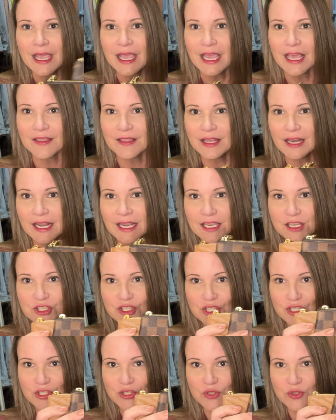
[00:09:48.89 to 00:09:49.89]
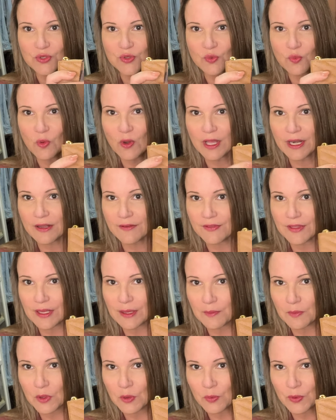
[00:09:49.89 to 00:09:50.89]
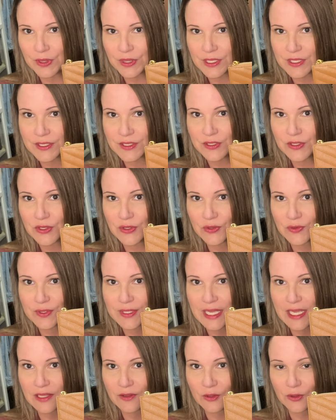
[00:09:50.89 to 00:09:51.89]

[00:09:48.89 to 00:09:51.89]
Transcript: And then I could just use one of them with this new St.